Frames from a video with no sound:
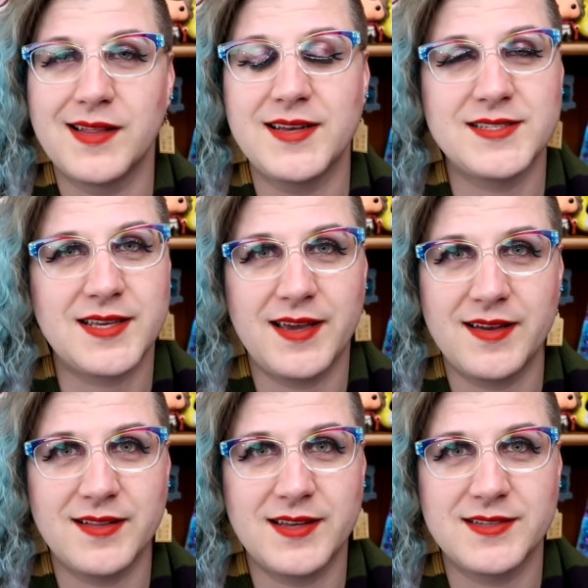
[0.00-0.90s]
lazy
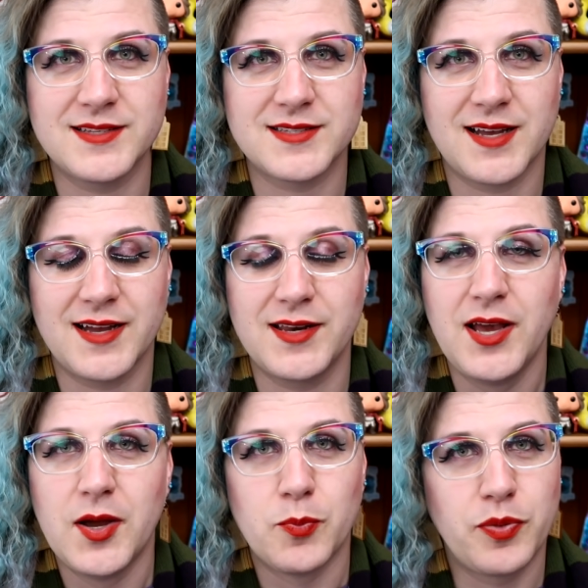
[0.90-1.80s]
alien design.
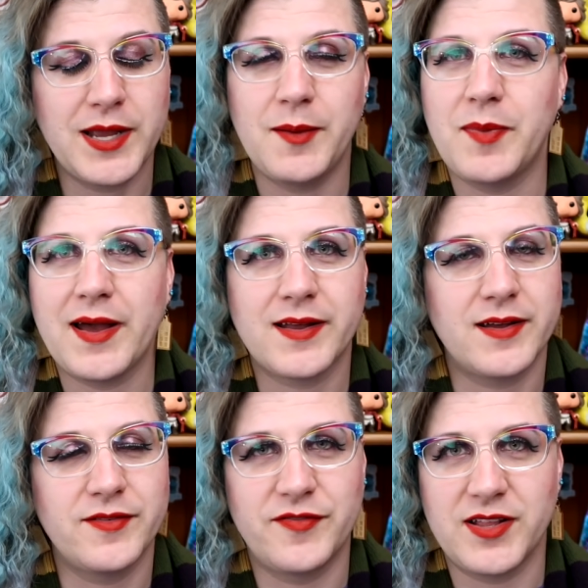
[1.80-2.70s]
Bringing back
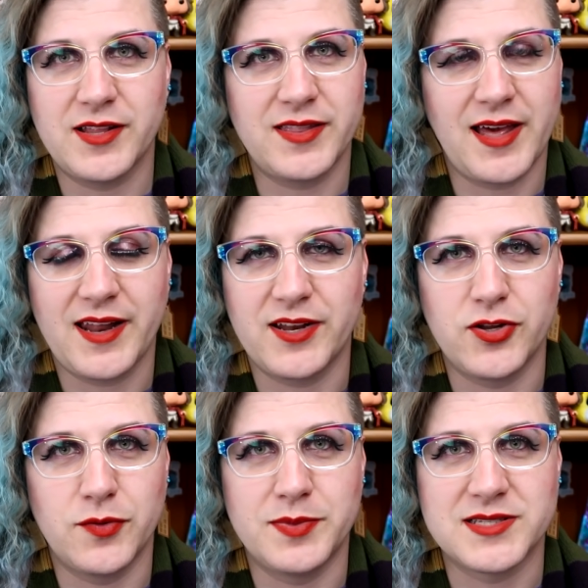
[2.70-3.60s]
a villain that had
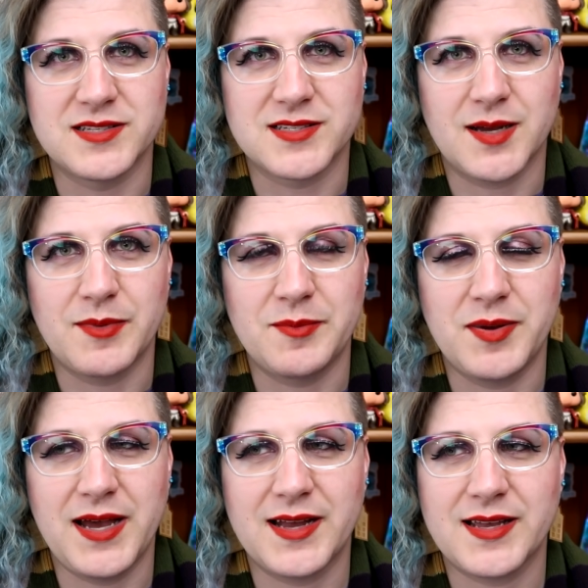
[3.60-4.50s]
no business coming
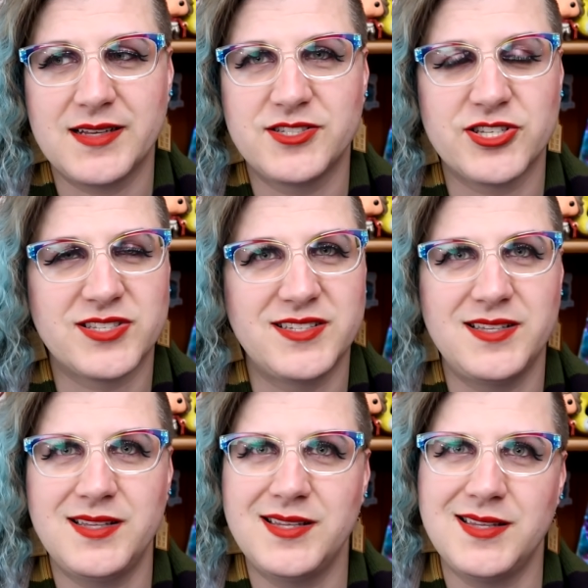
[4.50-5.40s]
back. And just
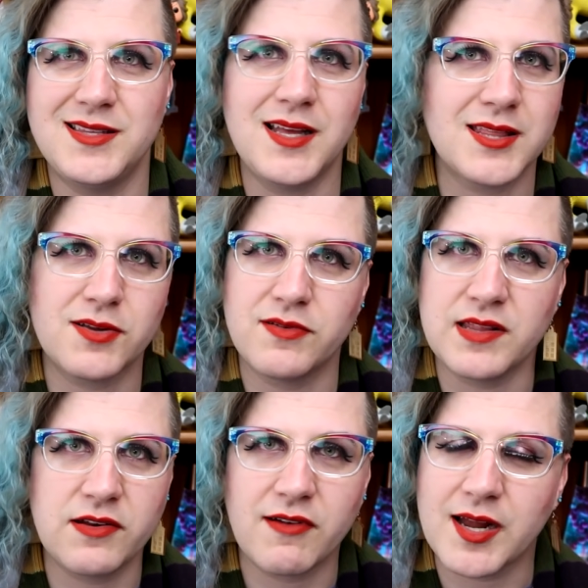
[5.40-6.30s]
nothing
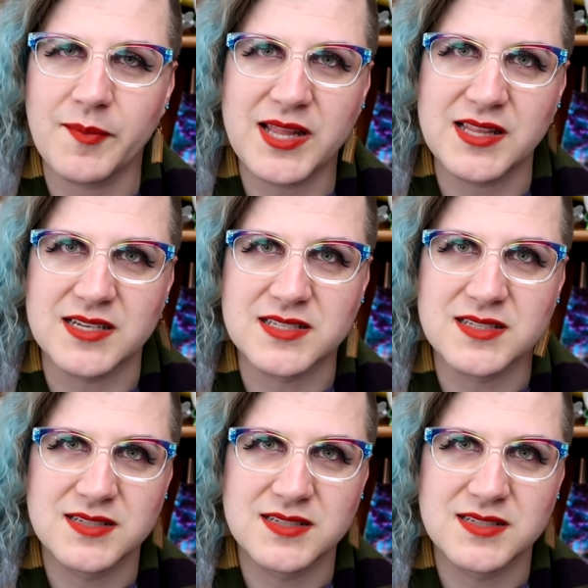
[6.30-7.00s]
really to recommend this.